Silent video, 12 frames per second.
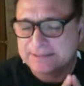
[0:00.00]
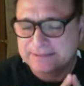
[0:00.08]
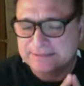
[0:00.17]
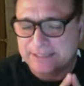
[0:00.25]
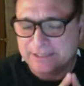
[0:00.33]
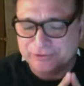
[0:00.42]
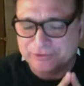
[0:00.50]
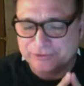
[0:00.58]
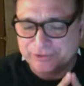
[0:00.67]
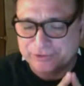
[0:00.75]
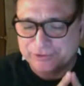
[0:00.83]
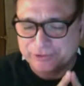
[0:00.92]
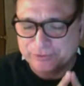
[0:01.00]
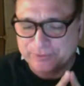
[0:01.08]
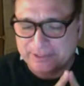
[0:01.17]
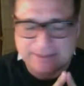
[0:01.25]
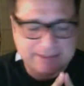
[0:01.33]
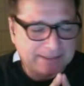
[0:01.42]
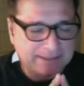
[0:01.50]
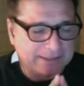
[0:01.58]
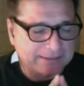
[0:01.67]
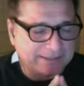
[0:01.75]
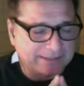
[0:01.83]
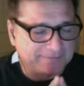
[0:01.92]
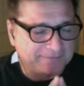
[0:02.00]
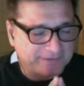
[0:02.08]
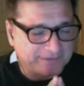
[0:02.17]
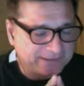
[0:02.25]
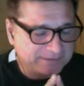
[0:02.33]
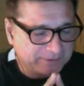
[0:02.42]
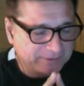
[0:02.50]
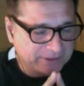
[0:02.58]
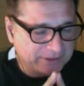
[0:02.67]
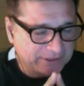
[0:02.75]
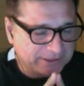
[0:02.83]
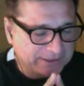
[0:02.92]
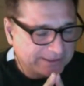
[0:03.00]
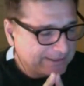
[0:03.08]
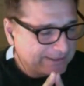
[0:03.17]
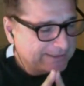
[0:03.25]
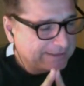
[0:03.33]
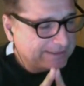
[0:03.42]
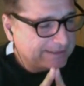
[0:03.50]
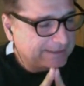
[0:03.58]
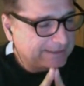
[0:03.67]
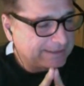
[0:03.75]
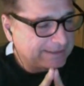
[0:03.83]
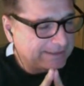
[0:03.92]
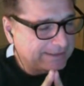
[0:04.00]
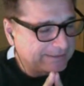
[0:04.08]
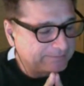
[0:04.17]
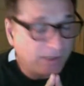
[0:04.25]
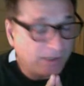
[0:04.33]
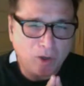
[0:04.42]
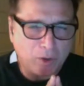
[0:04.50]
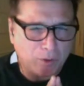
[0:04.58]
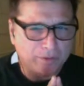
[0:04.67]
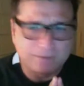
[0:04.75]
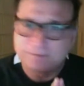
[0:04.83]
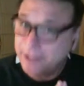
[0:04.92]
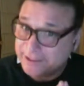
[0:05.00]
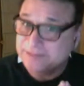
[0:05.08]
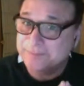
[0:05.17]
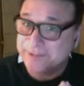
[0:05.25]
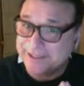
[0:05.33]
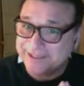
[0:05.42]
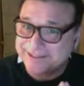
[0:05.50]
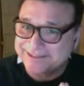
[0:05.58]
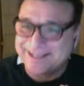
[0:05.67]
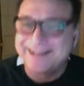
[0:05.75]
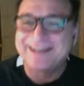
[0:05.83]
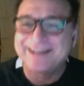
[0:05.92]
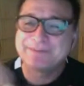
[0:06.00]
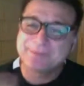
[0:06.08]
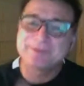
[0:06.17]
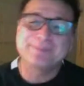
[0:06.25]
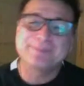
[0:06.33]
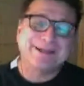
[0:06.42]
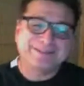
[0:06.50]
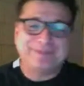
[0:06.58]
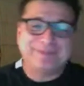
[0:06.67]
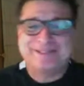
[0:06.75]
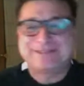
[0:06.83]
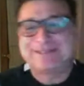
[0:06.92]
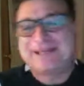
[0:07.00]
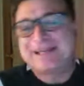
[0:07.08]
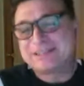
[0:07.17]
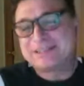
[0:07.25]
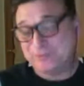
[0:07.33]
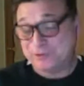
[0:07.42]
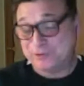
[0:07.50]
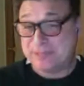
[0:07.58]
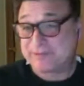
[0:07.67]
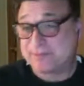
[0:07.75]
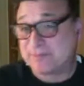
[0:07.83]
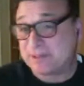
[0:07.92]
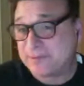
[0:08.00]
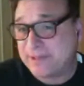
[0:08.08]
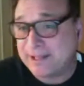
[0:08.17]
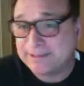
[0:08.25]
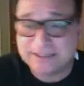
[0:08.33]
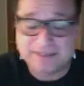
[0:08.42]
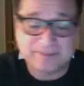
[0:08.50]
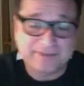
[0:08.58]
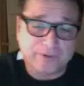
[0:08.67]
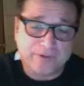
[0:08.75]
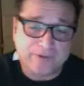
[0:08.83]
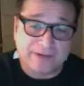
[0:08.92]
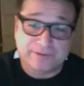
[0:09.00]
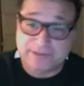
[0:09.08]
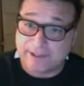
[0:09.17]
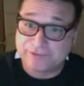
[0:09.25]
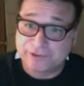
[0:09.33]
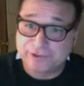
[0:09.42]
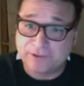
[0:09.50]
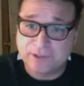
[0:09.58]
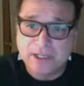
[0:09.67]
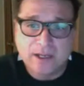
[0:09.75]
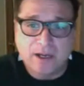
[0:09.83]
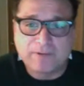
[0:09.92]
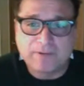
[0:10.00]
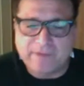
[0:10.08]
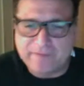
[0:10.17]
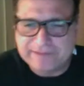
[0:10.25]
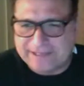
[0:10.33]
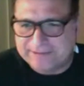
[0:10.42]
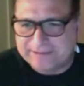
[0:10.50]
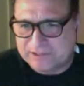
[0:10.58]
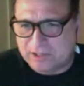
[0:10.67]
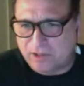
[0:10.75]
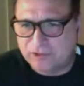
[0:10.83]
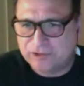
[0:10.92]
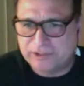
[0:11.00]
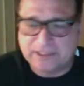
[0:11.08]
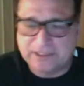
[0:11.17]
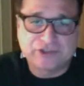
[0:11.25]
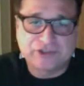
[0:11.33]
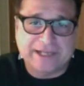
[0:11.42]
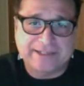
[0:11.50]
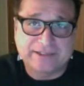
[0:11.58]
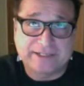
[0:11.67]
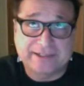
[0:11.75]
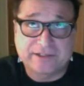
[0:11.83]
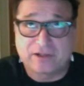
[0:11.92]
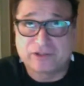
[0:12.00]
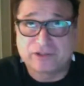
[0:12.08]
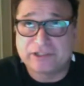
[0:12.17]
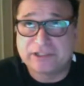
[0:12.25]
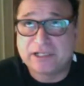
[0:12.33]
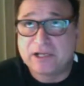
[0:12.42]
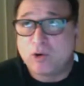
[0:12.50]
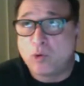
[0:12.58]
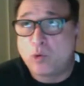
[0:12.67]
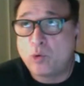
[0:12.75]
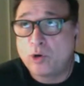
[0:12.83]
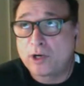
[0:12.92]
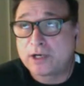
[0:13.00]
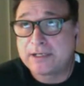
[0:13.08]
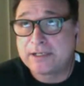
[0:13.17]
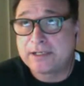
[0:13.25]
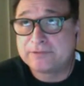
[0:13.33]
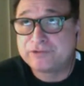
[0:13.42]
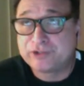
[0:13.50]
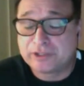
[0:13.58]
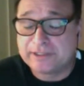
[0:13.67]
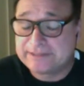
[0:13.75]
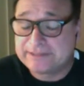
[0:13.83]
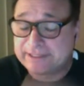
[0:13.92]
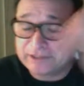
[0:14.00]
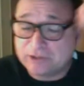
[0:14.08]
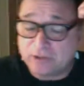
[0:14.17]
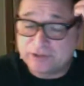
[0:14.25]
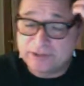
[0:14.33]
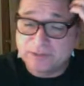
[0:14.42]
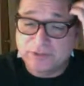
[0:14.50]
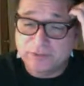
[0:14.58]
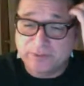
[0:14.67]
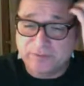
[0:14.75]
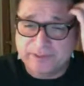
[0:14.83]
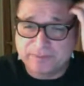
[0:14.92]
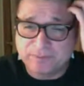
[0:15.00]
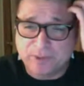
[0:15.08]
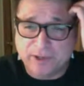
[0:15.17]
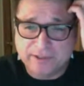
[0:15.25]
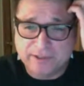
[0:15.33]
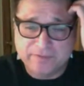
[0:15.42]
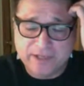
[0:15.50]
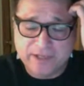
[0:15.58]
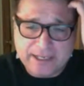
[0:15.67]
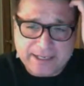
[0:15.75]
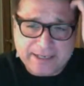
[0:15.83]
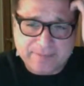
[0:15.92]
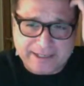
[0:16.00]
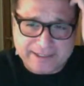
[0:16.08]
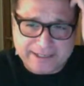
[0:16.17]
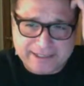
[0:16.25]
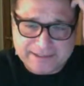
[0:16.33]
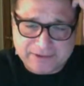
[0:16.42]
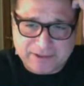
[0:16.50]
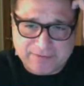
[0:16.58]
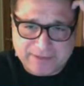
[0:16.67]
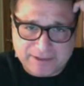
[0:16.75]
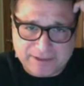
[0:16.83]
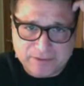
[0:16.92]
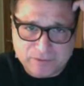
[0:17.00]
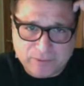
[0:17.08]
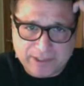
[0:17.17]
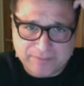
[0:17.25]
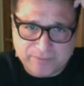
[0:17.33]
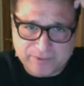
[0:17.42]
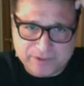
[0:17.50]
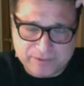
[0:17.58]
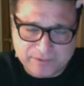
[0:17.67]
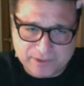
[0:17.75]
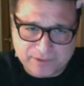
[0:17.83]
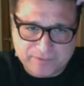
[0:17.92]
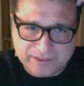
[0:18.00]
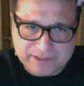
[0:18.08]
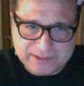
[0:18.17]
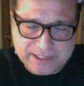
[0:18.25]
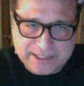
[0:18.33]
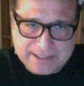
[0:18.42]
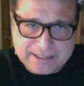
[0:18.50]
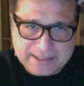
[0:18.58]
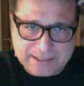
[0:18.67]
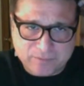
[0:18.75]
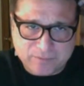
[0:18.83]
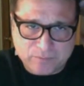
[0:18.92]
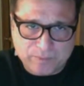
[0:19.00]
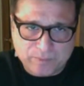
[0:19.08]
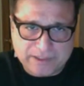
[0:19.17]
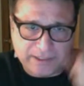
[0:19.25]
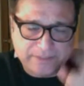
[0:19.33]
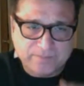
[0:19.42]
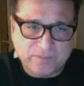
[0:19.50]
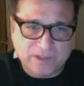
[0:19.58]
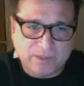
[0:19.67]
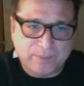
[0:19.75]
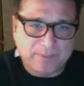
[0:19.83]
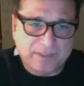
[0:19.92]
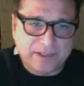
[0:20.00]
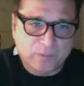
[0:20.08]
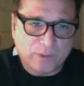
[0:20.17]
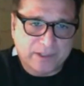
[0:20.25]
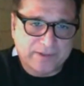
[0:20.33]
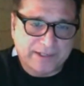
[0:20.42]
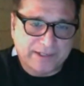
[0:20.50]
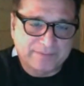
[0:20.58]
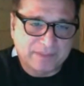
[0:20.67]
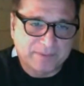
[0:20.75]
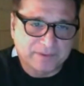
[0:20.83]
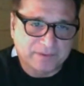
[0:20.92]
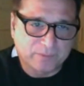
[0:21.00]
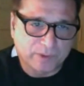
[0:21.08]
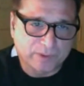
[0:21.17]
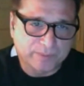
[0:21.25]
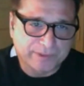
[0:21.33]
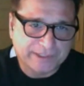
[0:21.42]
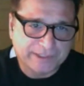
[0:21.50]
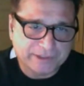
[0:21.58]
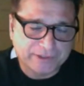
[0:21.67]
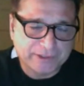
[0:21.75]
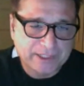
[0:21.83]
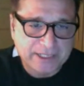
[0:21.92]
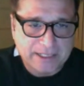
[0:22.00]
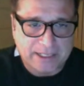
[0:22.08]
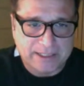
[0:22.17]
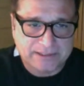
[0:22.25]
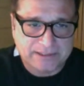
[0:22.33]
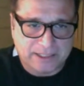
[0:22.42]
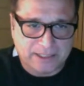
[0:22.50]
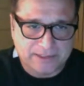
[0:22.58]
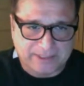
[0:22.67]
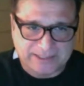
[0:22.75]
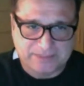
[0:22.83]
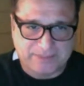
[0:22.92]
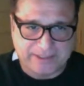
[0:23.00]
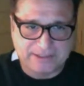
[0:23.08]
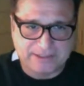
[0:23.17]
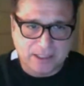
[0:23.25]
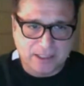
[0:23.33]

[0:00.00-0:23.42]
Not YouTube, not Facebook. Oh, MySpace. Remember MySpace? Some of you may remember that. Before that was LiveJournal. We've always had technology, chatting technology, or journaling technology, which we've been part of. In my case, I've had quite a few of these. But the primary one that I remember more in particular is MySpace.